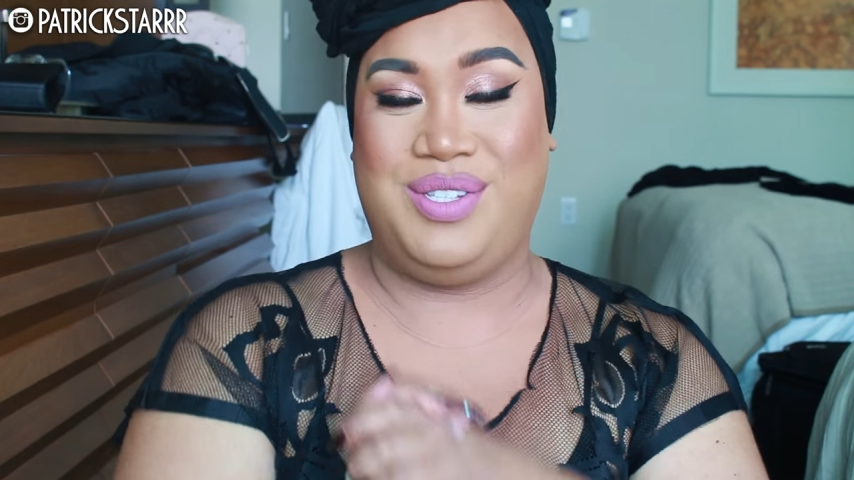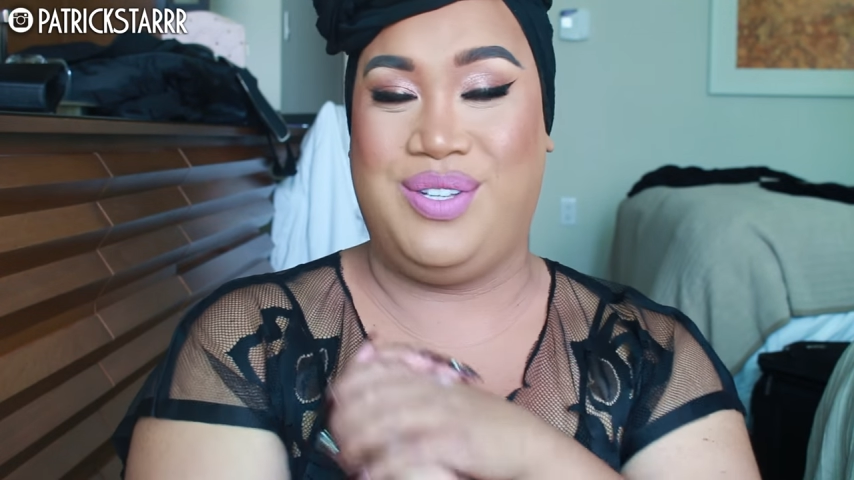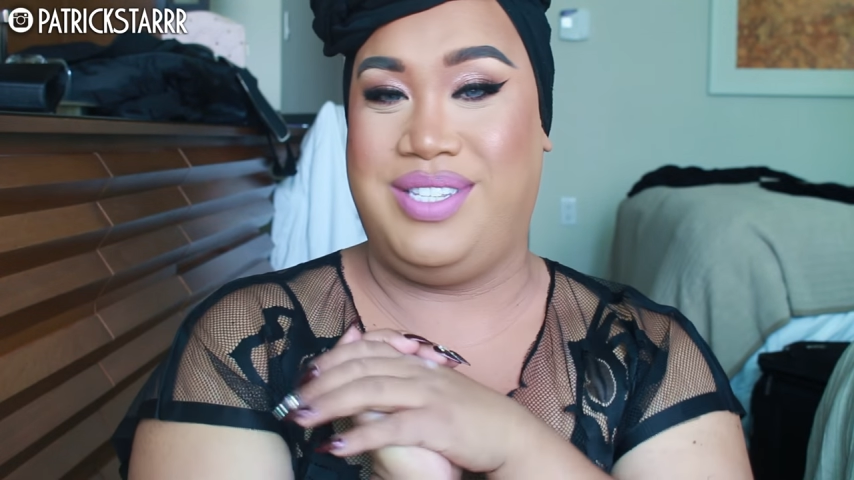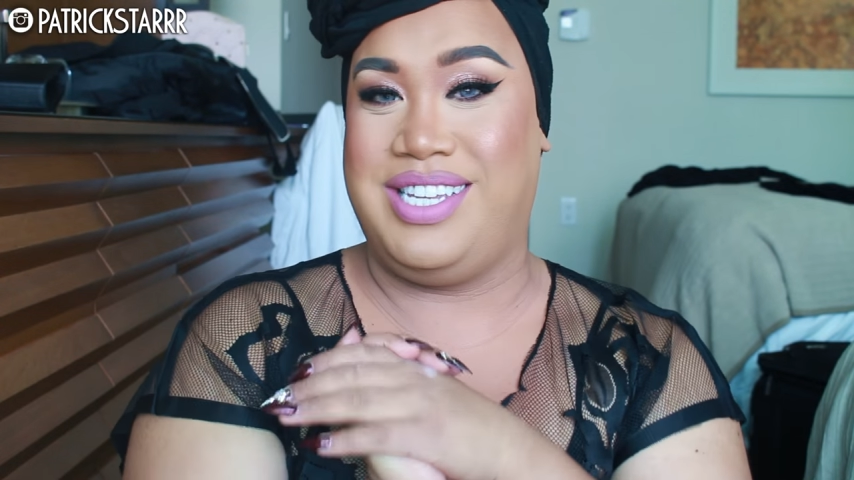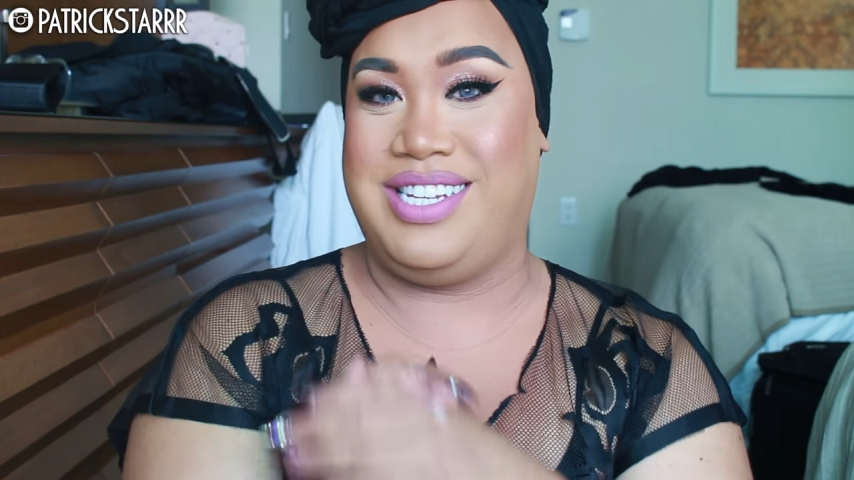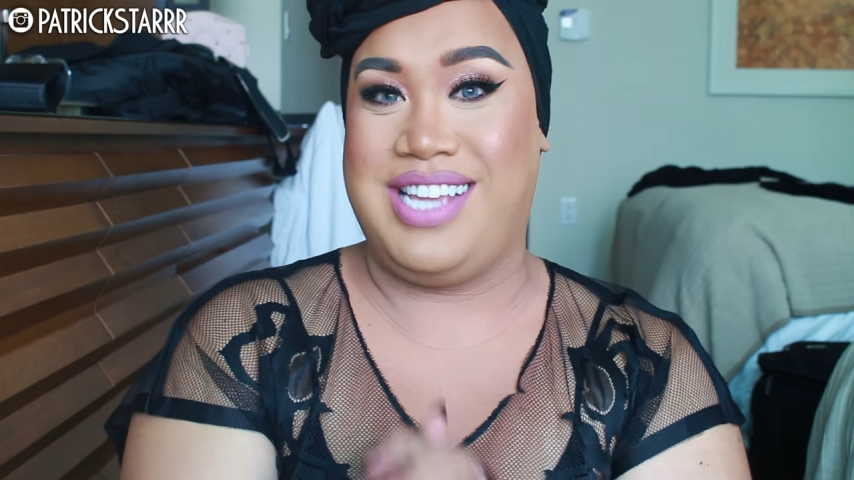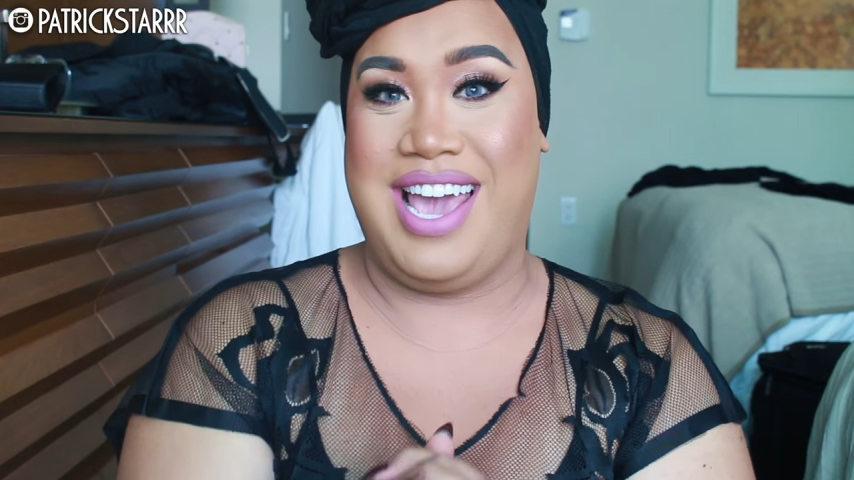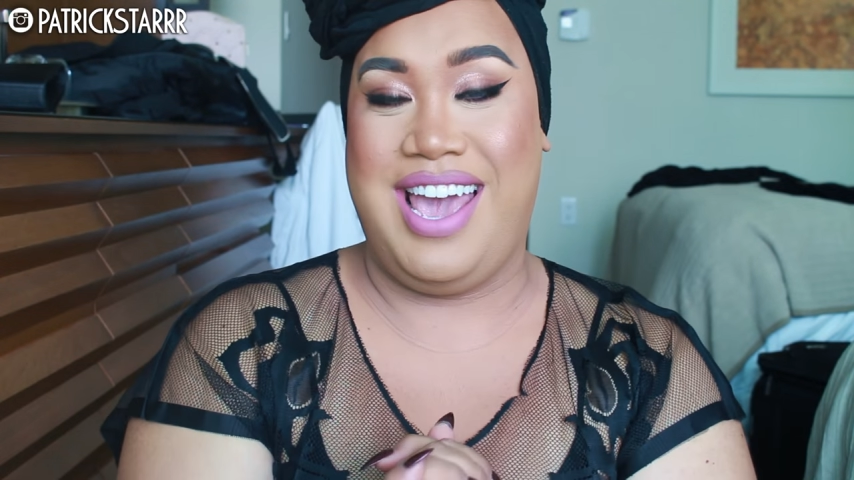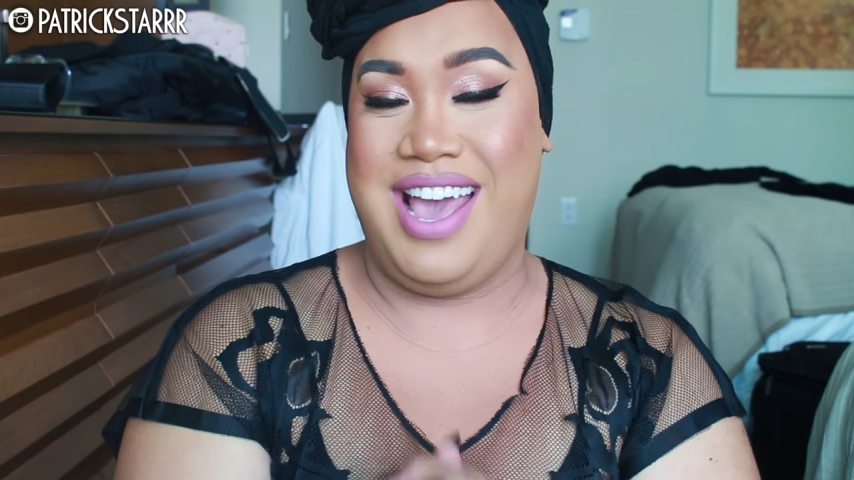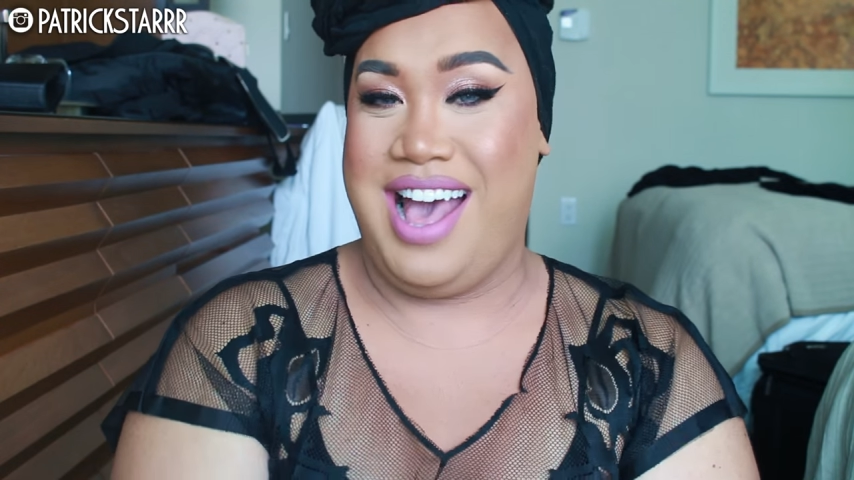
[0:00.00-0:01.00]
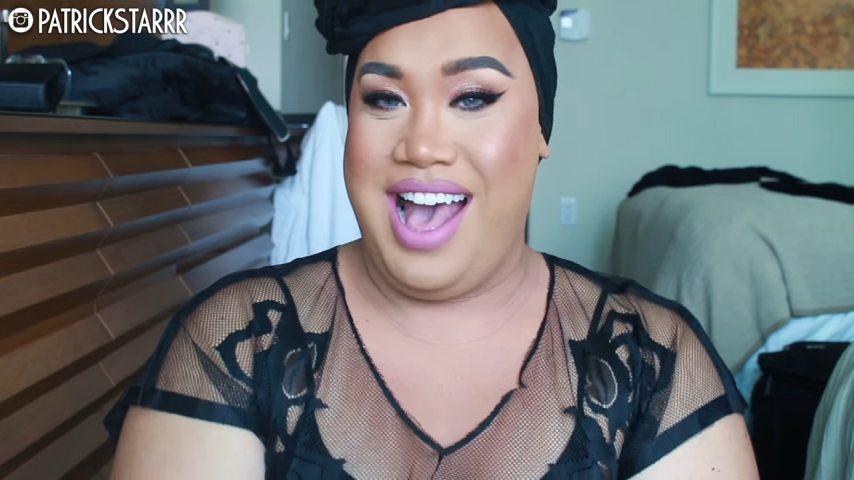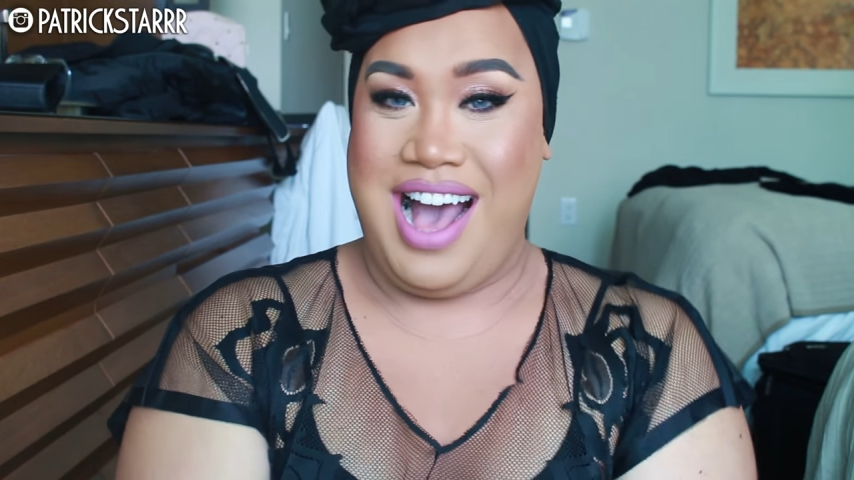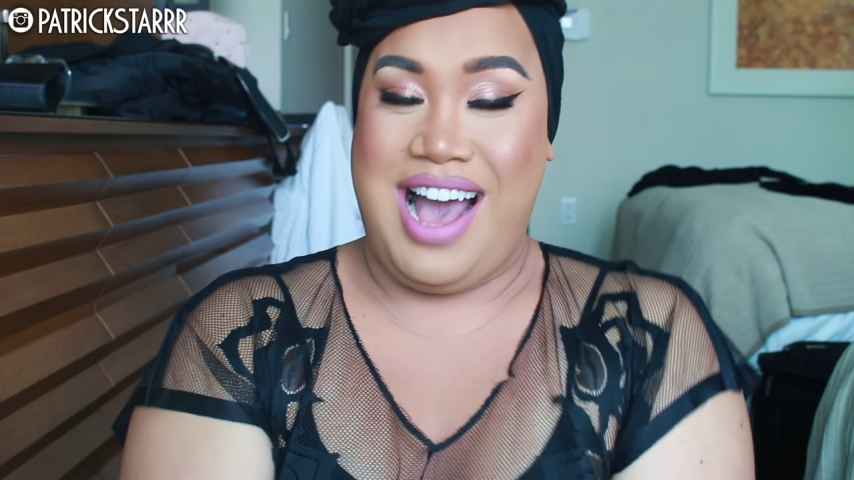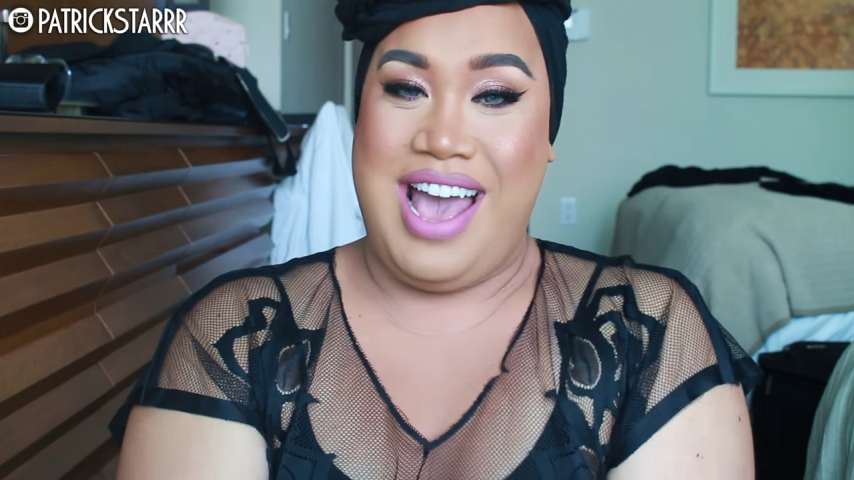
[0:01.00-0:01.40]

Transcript: So today I